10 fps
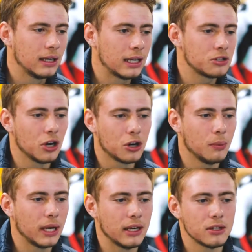I sort of
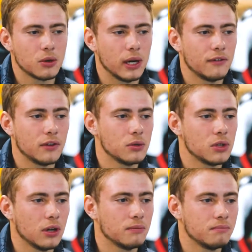come against quite a few
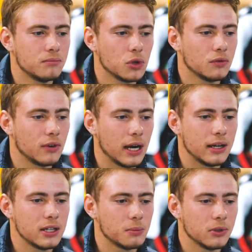sort of tough
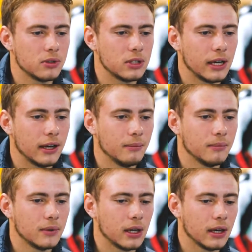riders, but
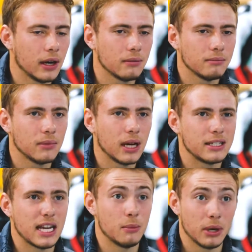yeah,
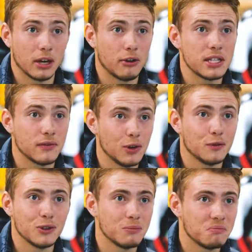I tend to be aggressive
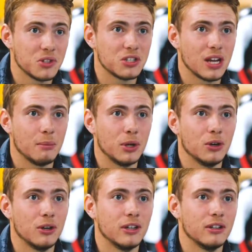enough to stand my
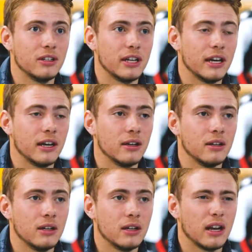own, and I
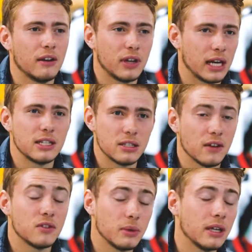feel like I
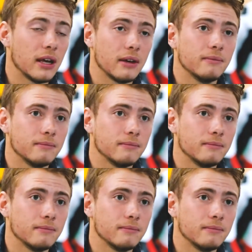deserve to be there.